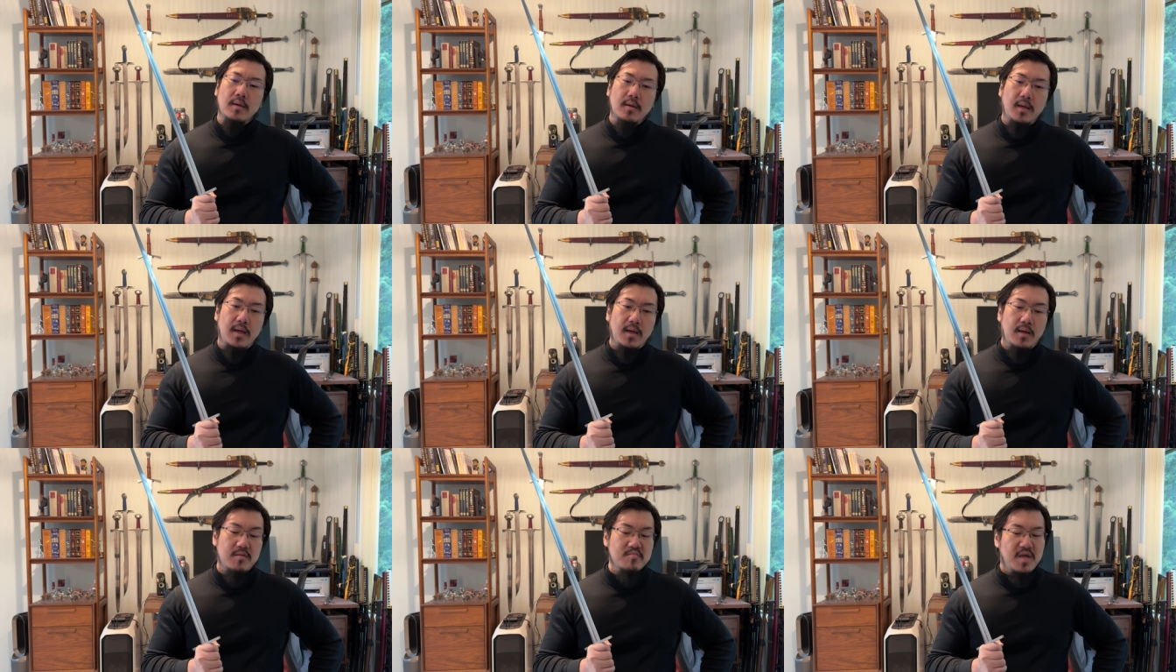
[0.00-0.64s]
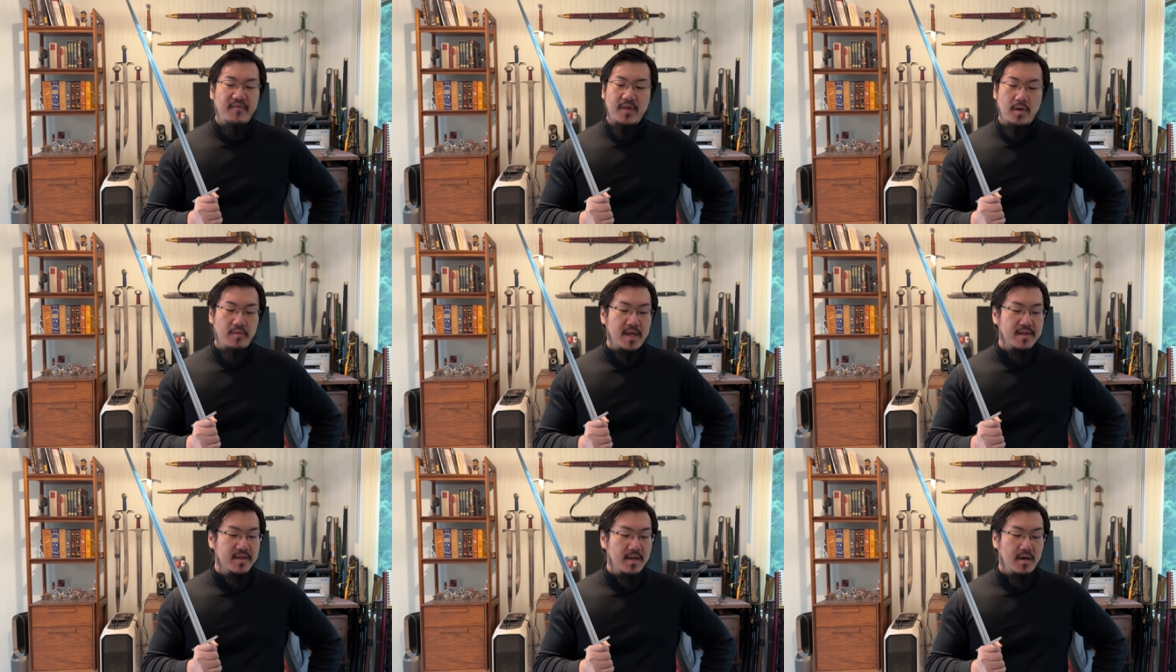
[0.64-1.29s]
and even though
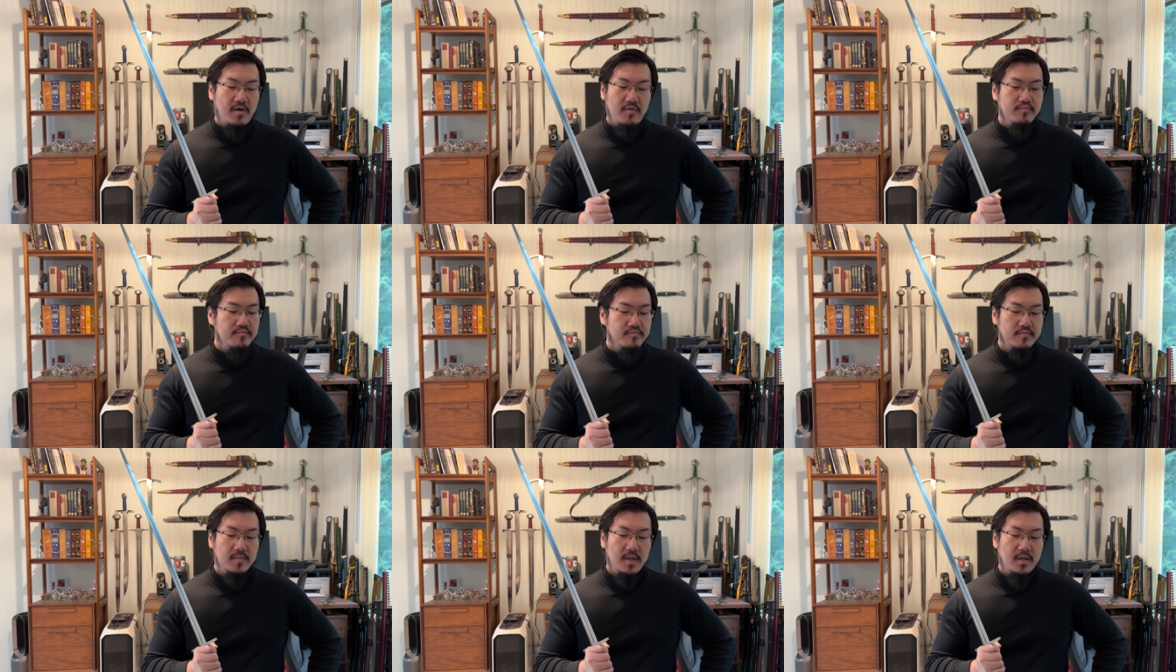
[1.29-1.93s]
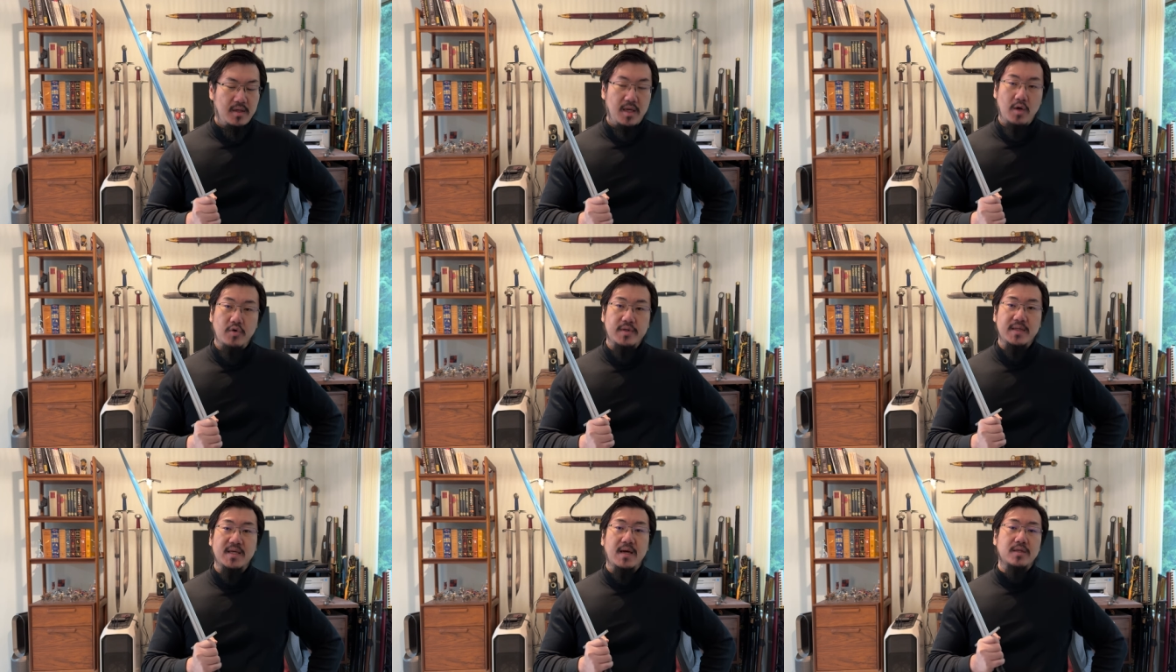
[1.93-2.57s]
they sell
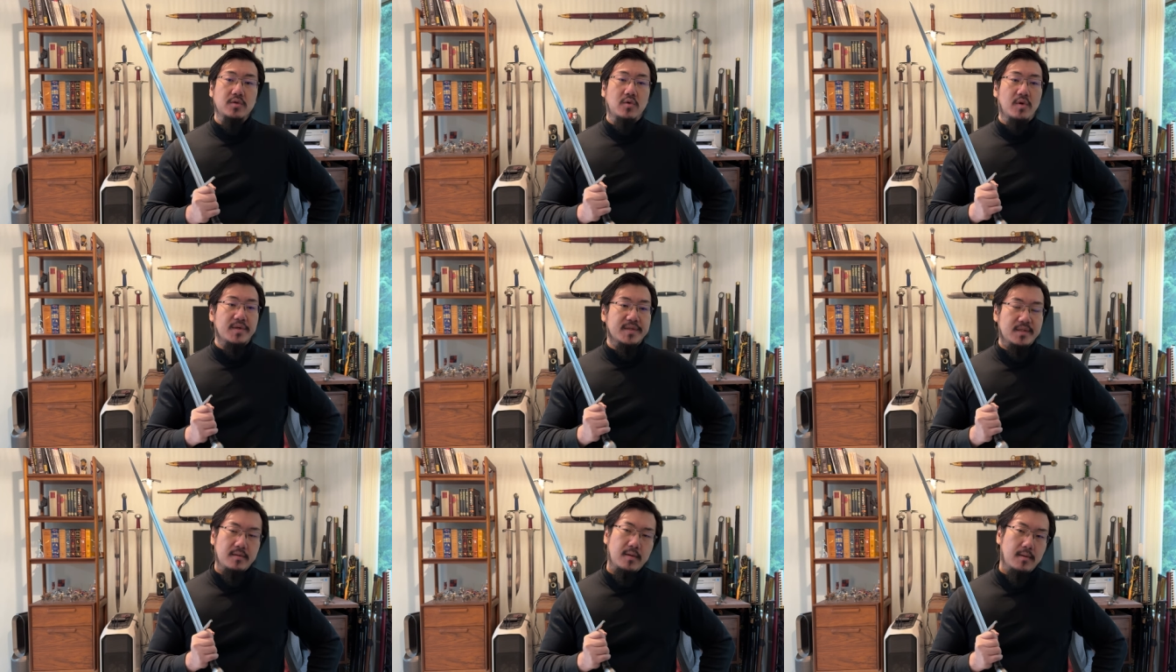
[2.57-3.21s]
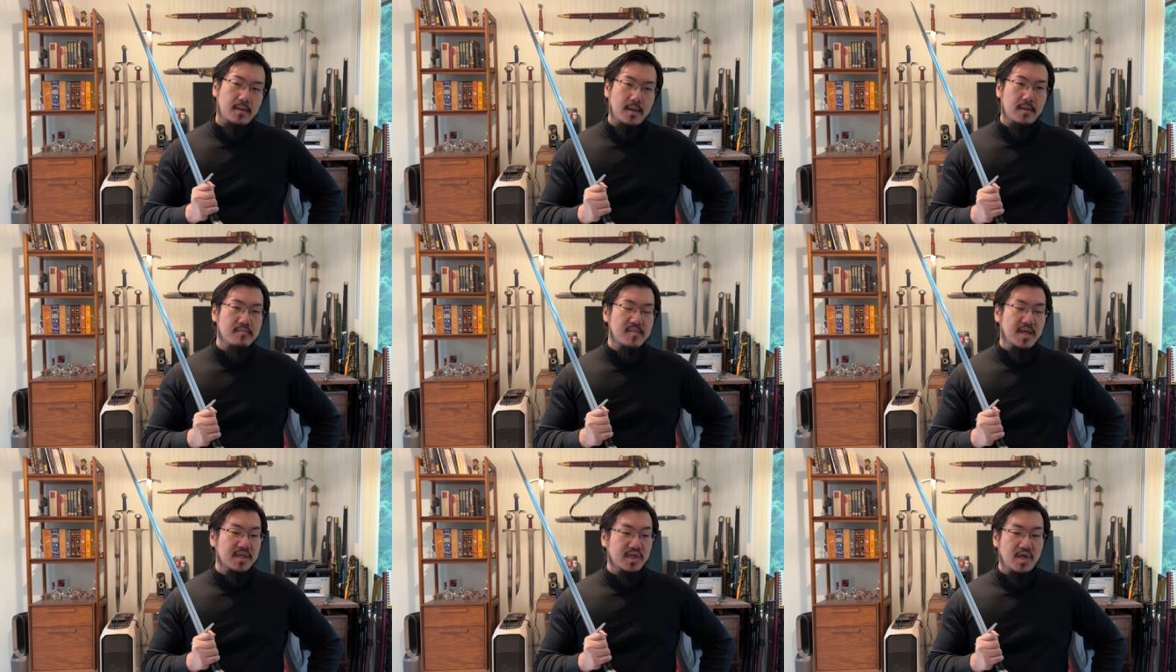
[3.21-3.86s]
ill-designed swords, and
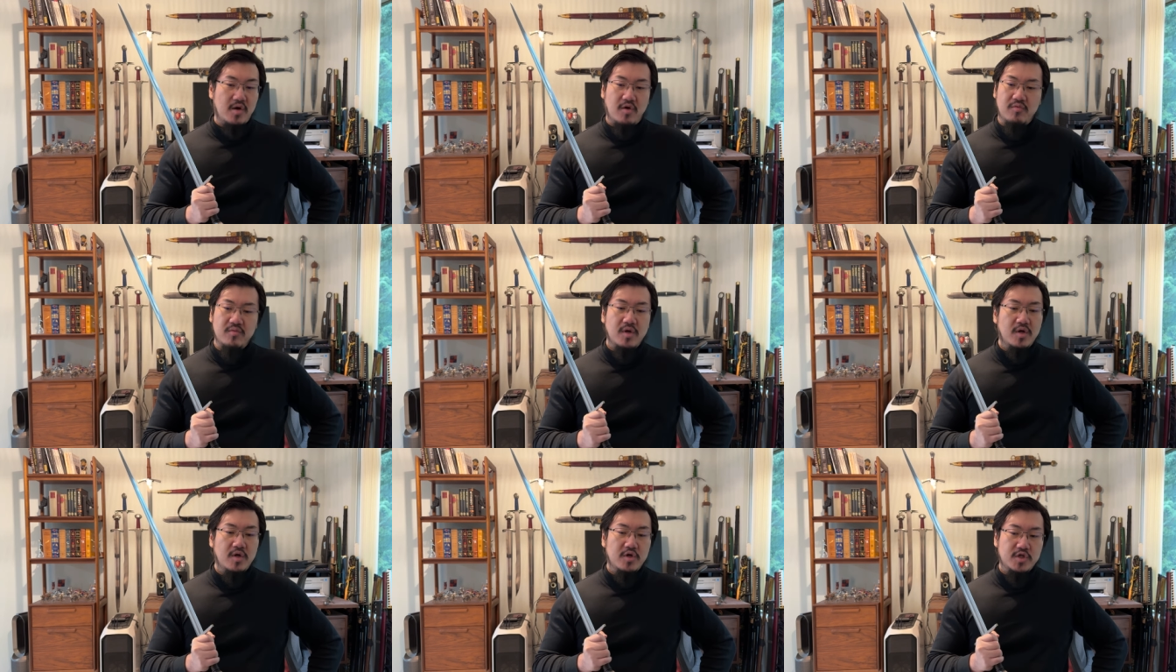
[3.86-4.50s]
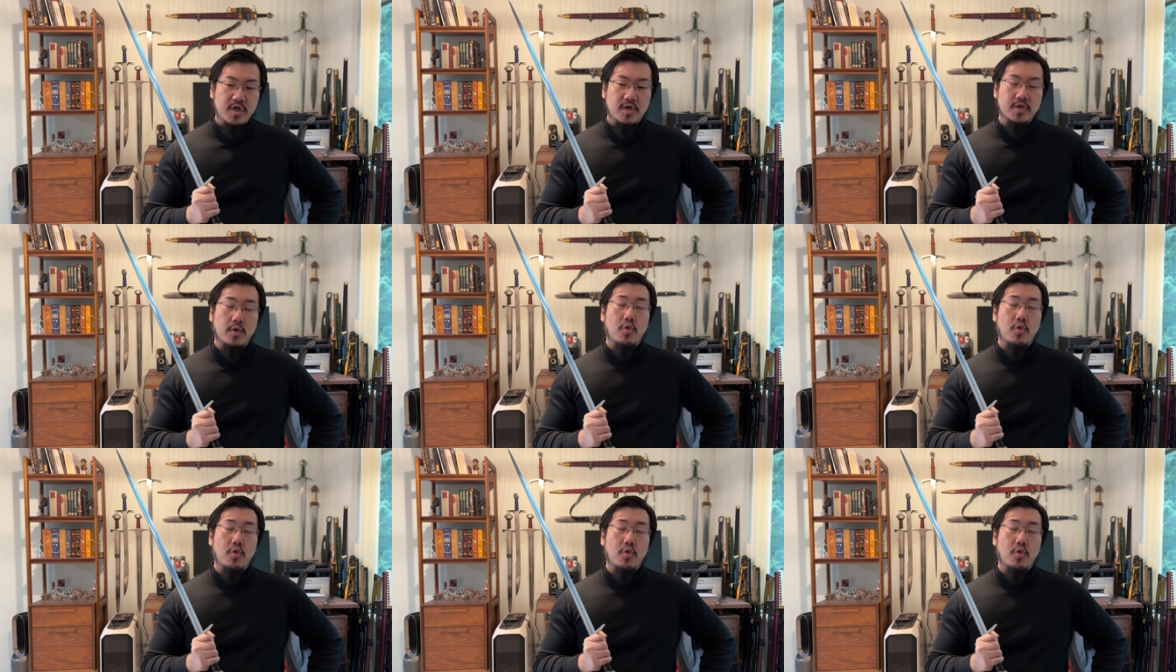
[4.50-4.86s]
they still charge